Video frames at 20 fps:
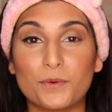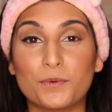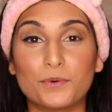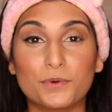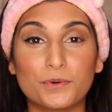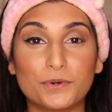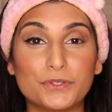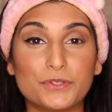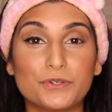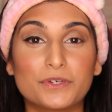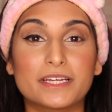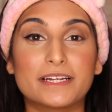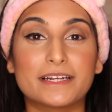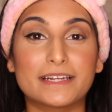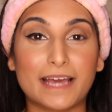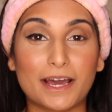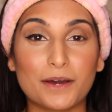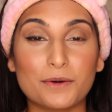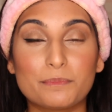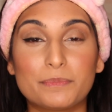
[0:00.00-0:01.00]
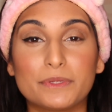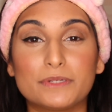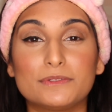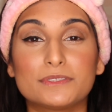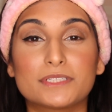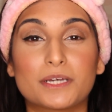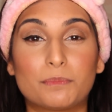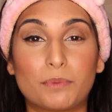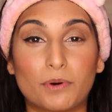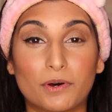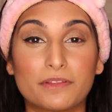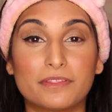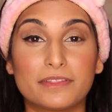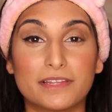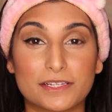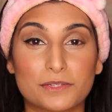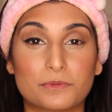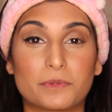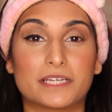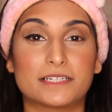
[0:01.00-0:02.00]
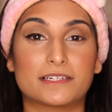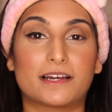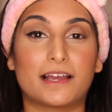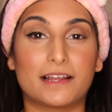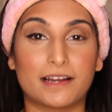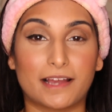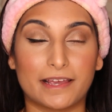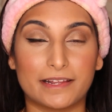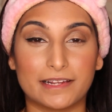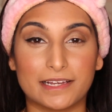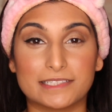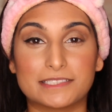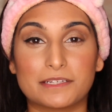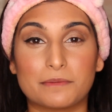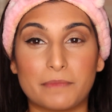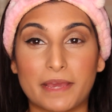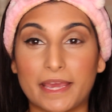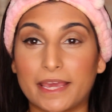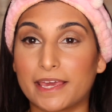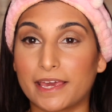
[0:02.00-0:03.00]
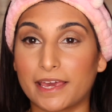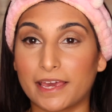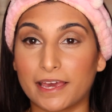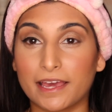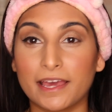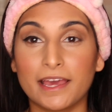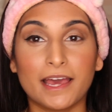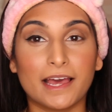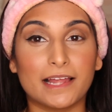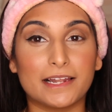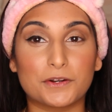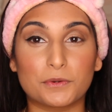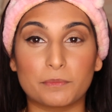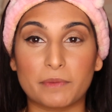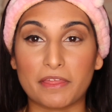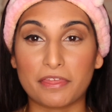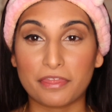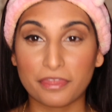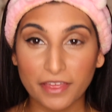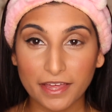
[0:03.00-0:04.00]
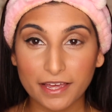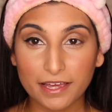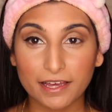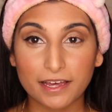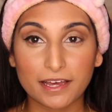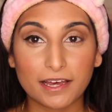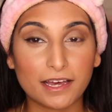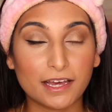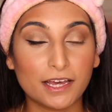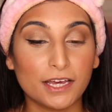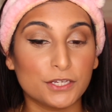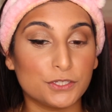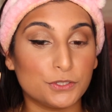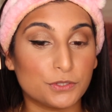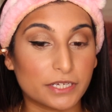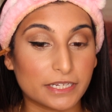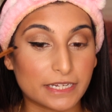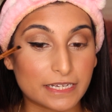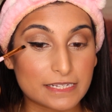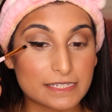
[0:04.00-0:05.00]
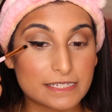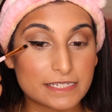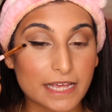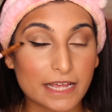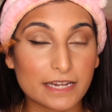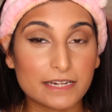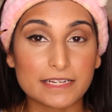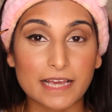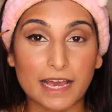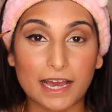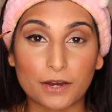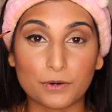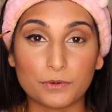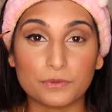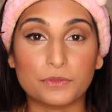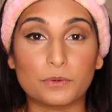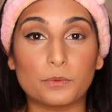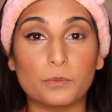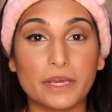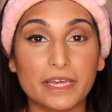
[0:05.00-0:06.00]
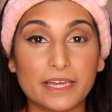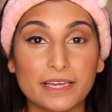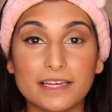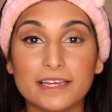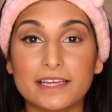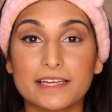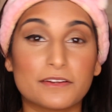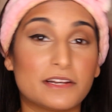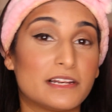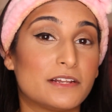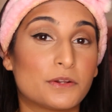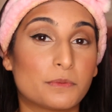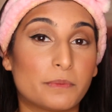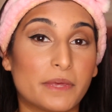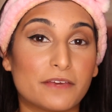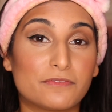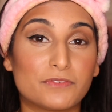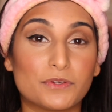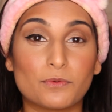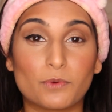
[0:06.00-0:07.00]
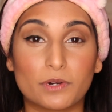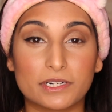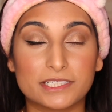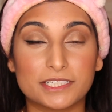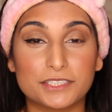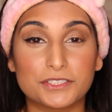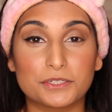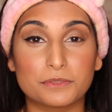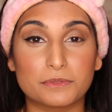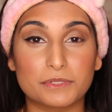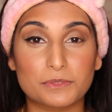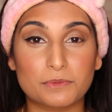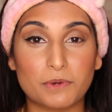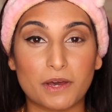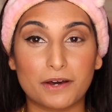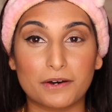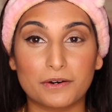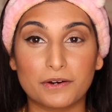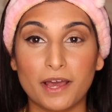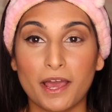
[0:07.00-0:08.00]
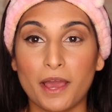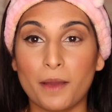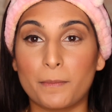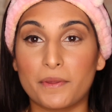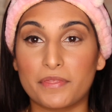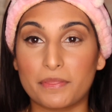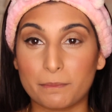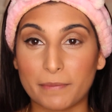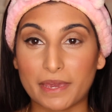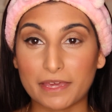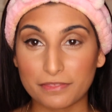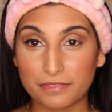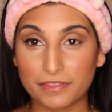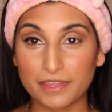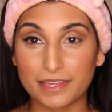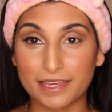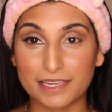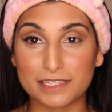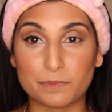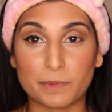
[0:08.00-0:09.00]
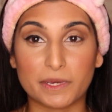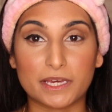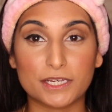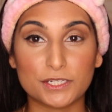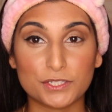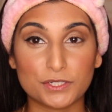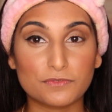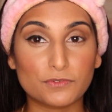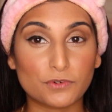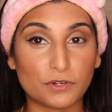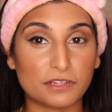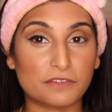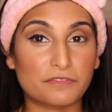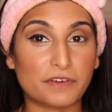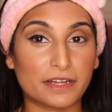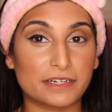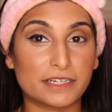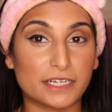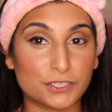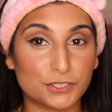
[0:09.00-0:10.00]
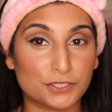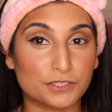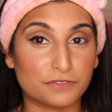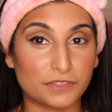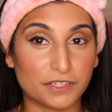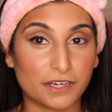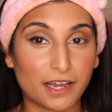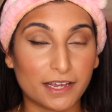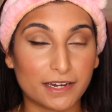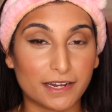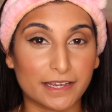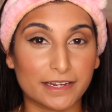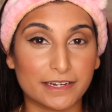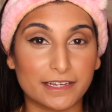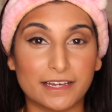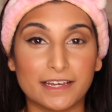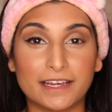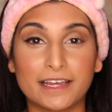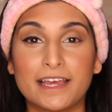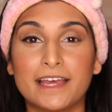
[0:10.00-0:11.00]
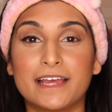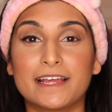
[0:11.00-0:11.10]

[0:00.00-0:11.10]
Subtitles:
Or you can now build upon this winged eyeliner to make it a little bit thicker. You can extend out the wing a little bit if you wanted to as well. But the main thing is, because you've got the foundation of the eyeliner,